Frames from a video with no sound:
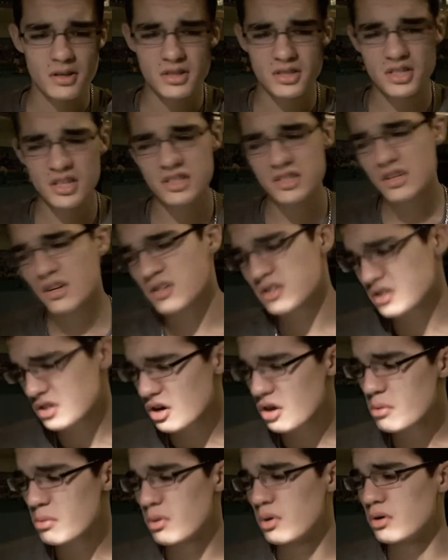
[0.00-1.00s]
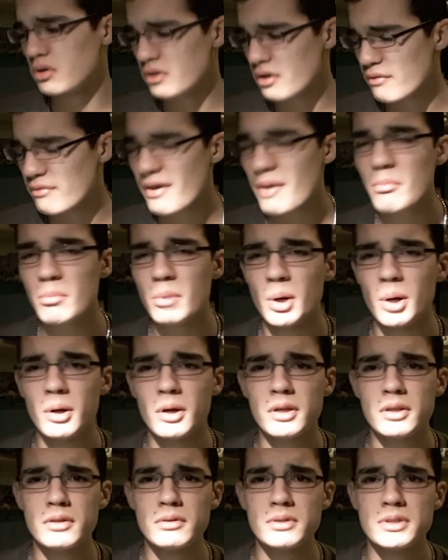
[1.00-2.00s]
Since October or November,
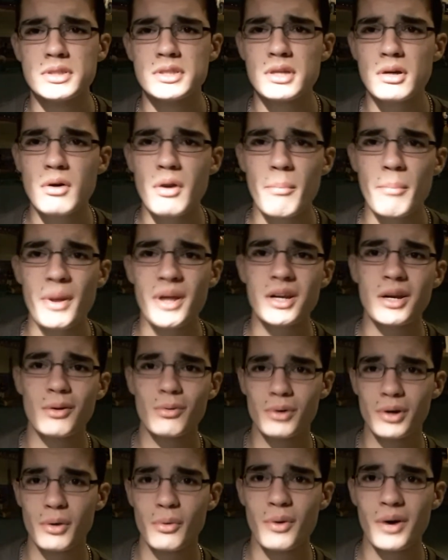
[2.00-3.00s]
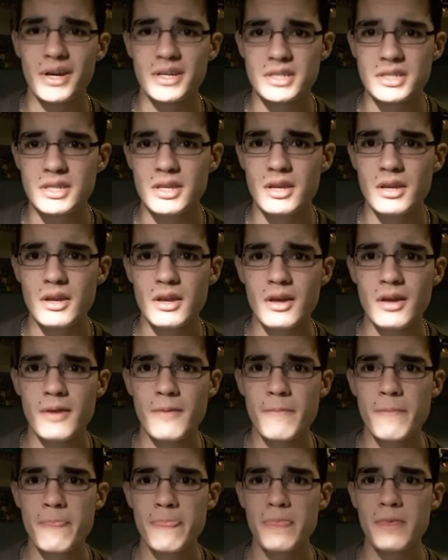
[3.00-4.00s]
there was still a pending request,
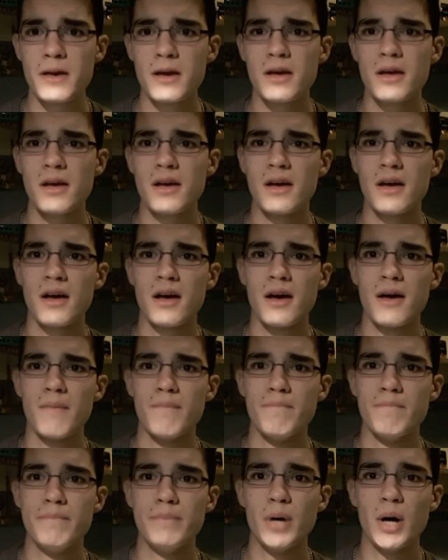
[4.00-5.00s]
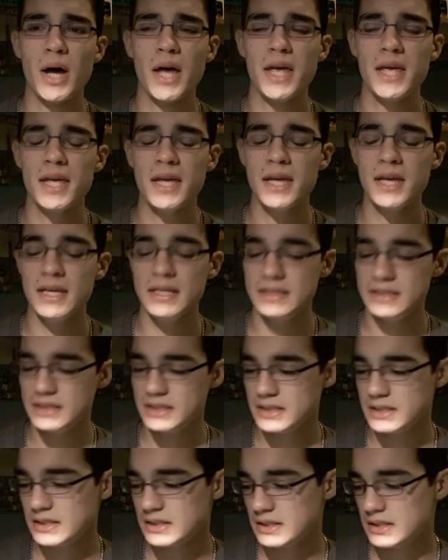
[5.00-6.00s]
um, but
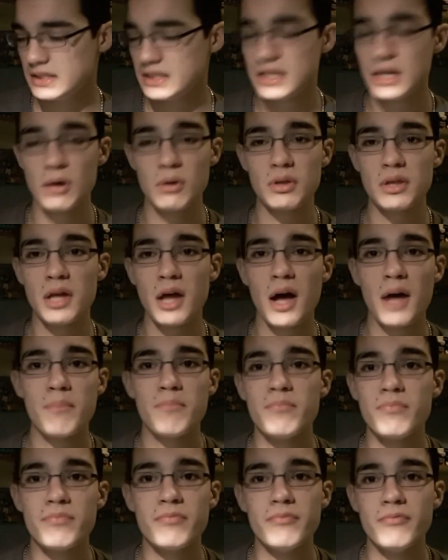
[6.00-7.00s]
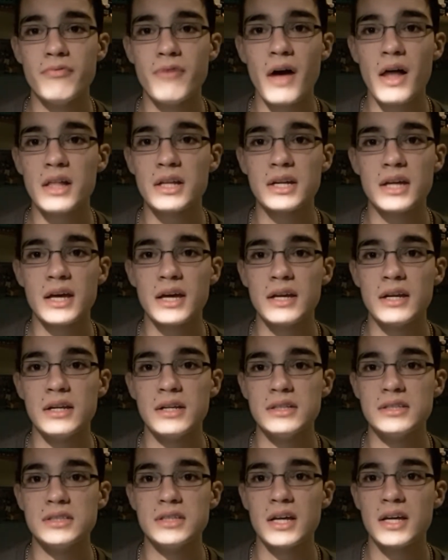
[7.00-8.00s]
it's still not validated,
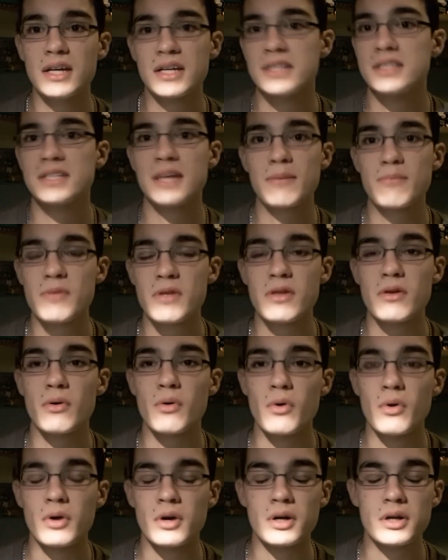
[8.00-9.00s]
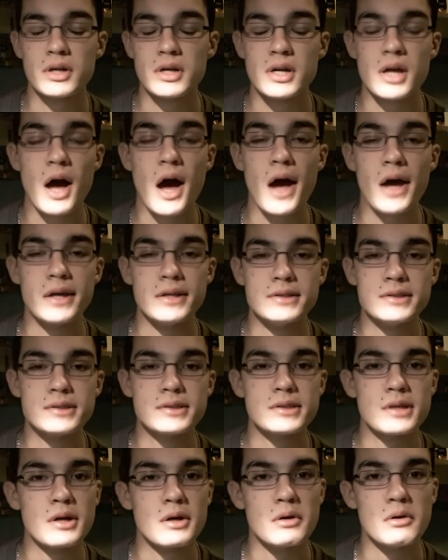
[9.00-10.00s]
it's not accepted or denied,
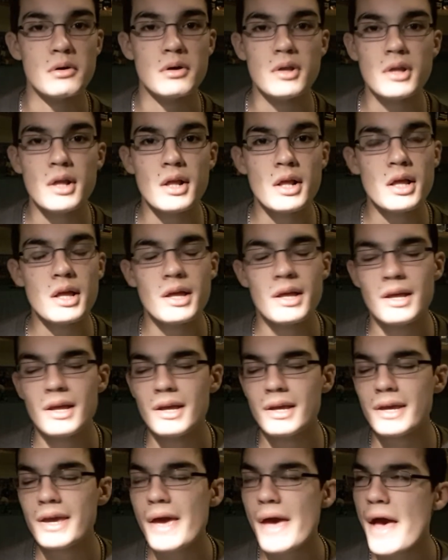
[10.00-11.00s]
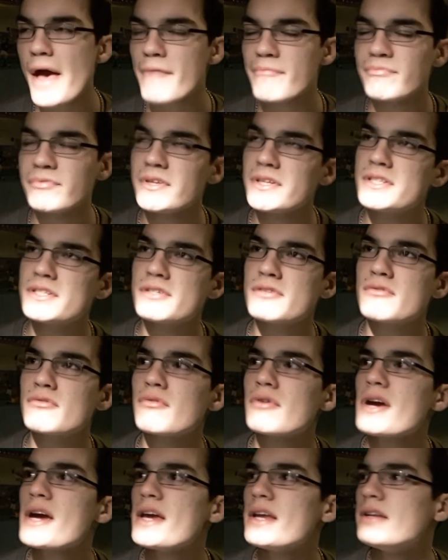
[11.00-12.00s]
so yeah, that's
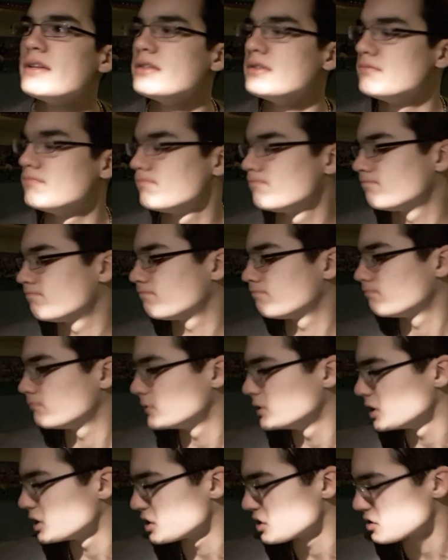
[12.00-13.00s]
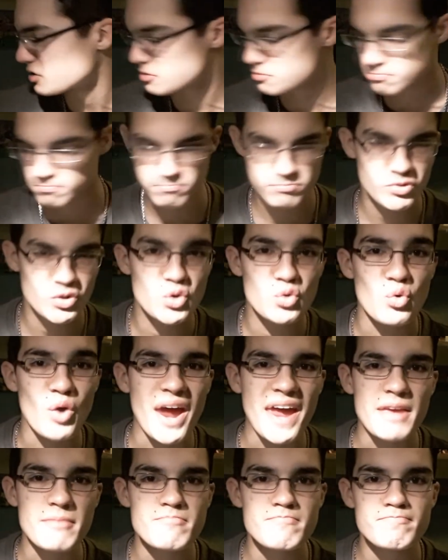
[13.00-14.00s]
great. Just
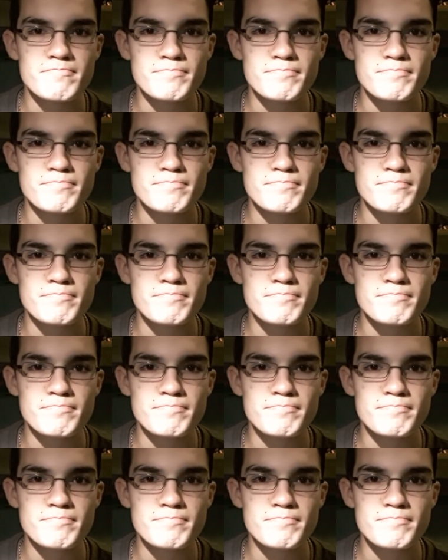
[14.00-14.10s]
great.